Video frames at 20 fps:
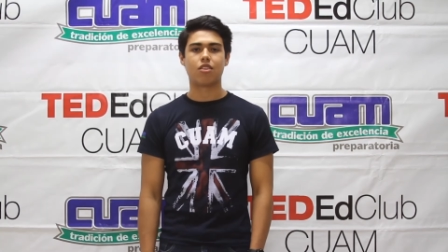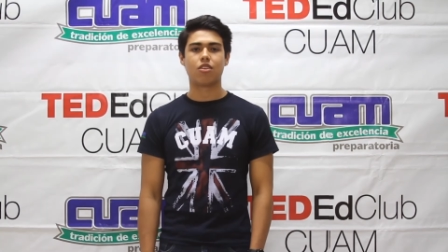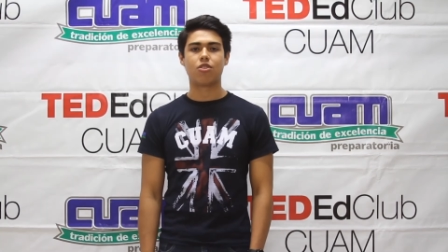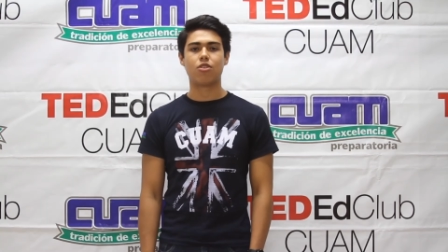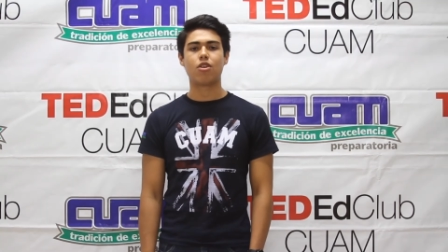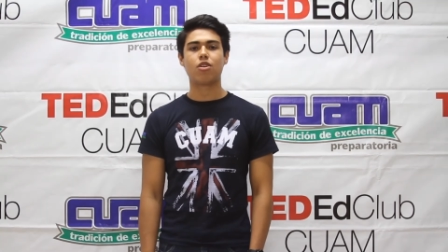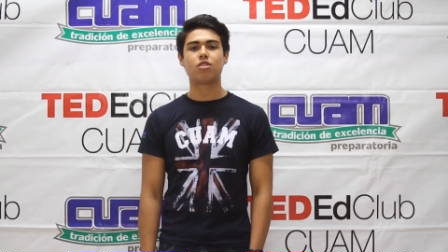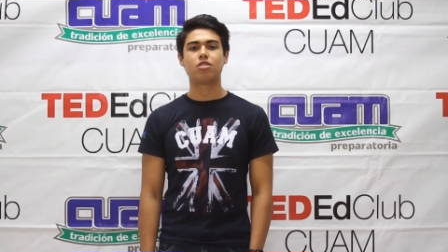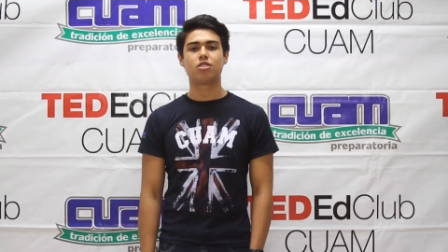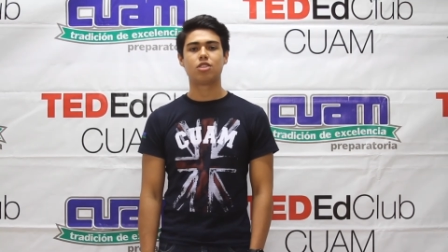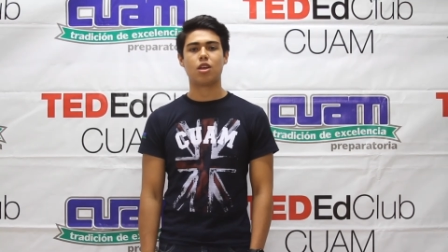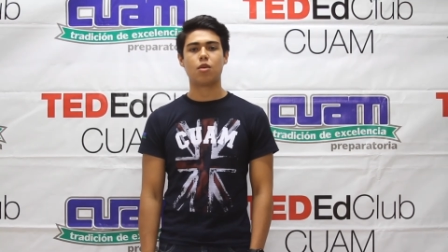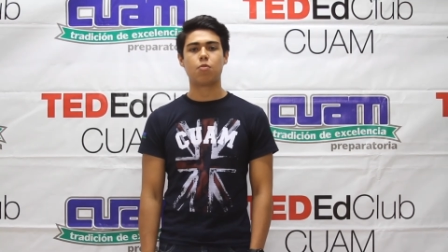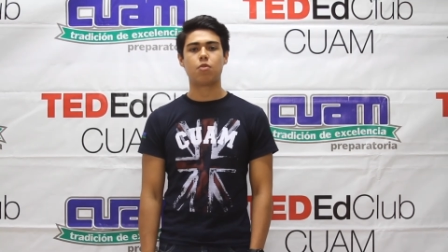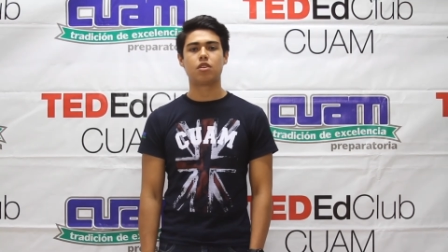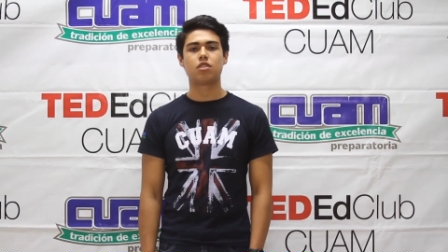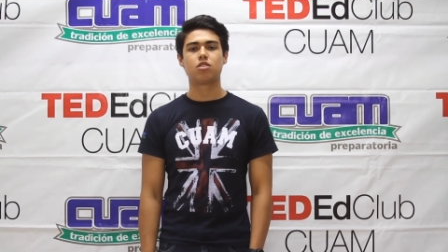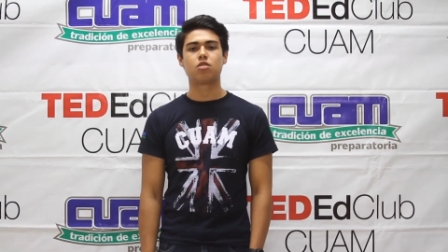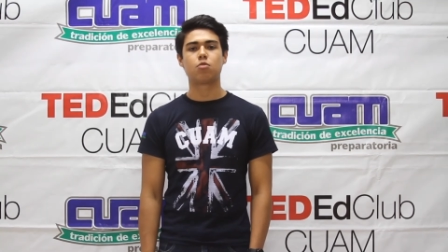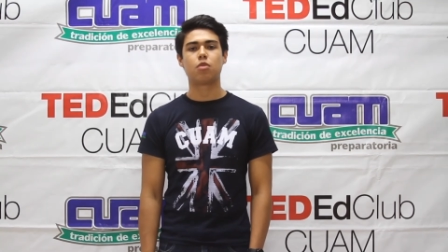The third
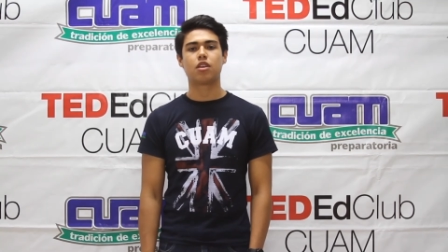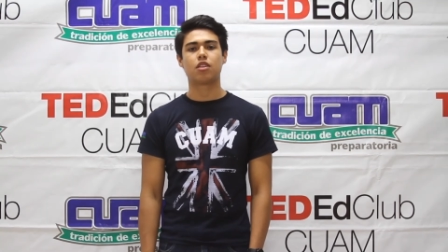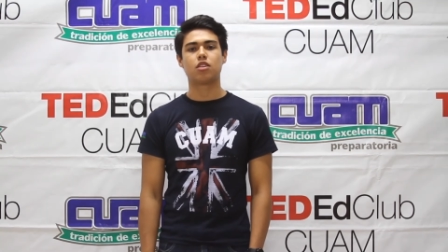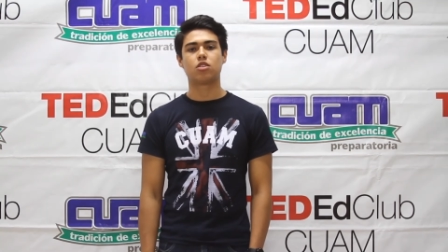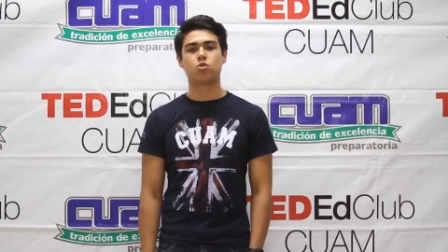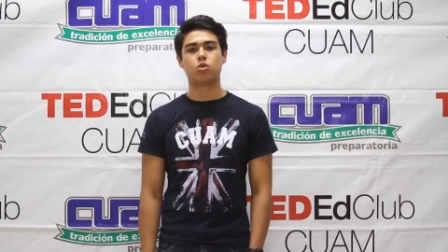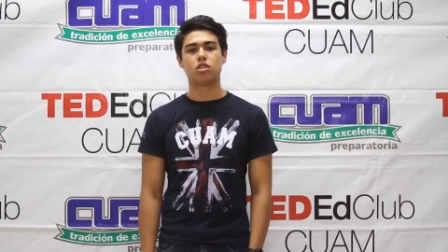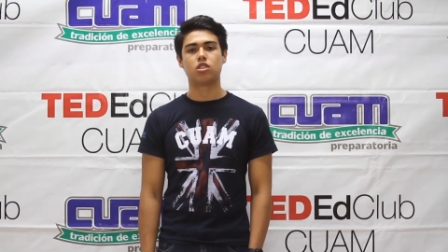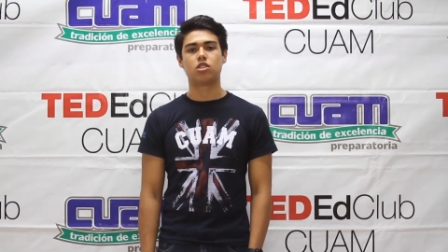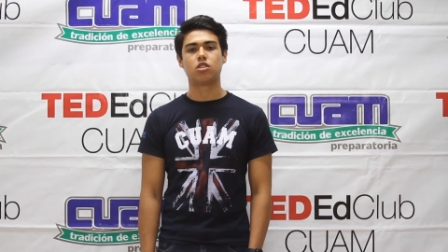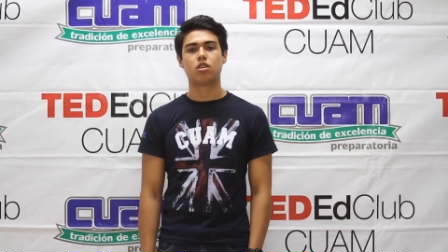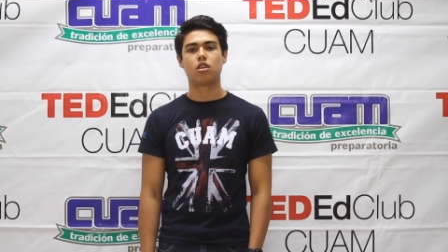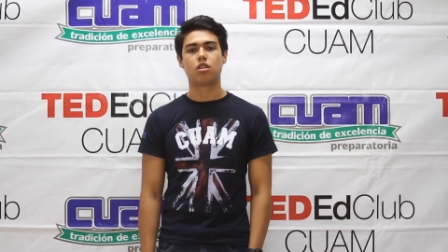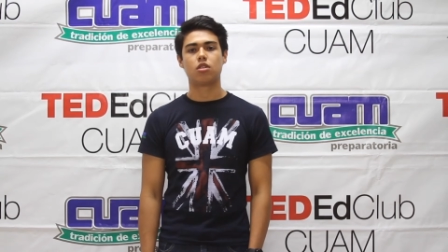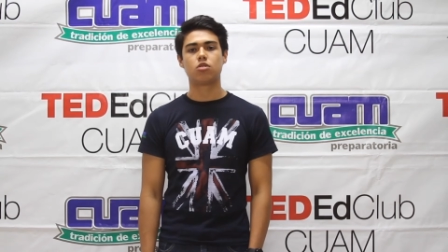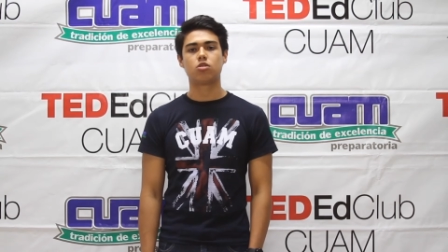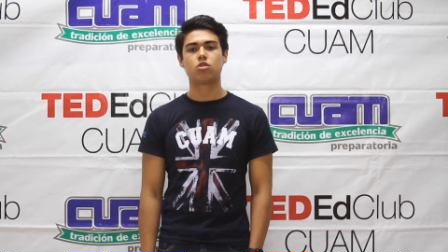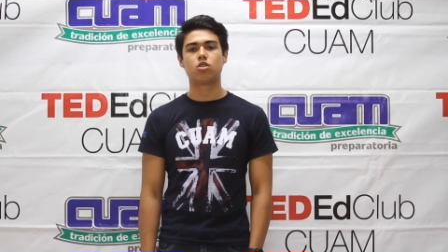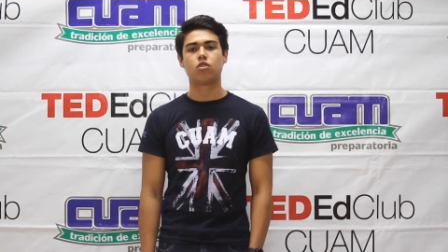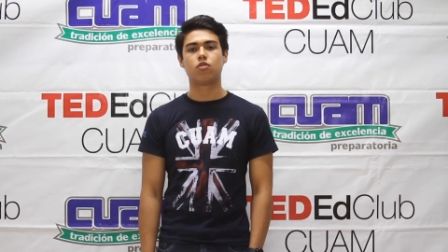step is to make the switch.
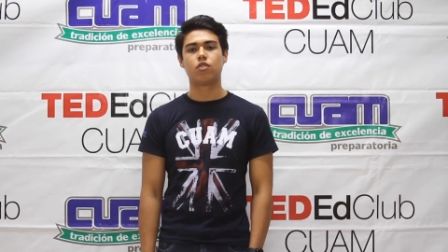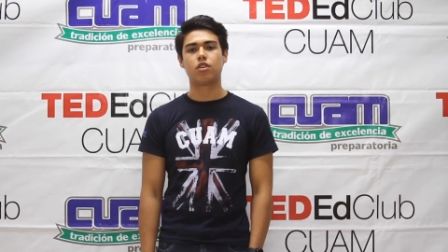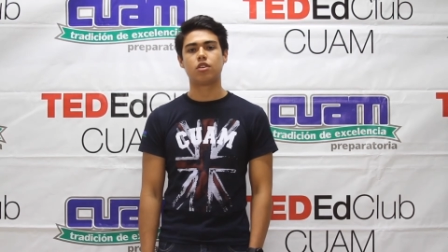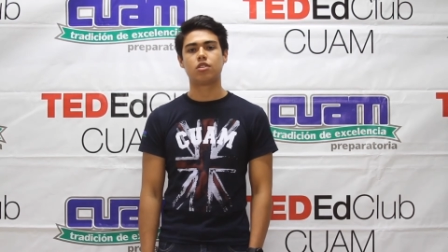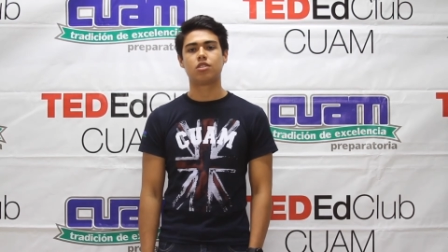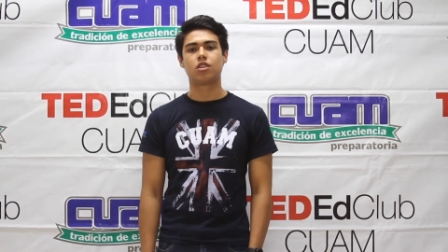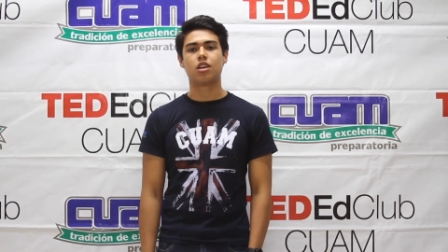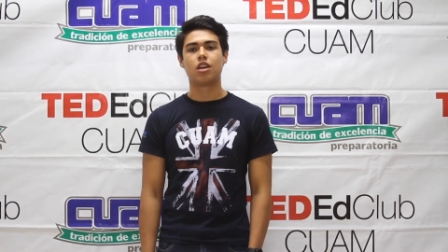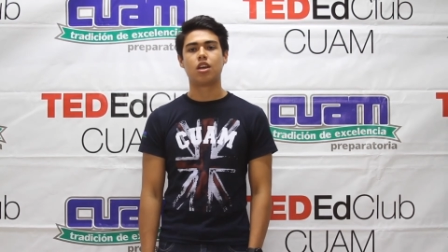Lose your fears.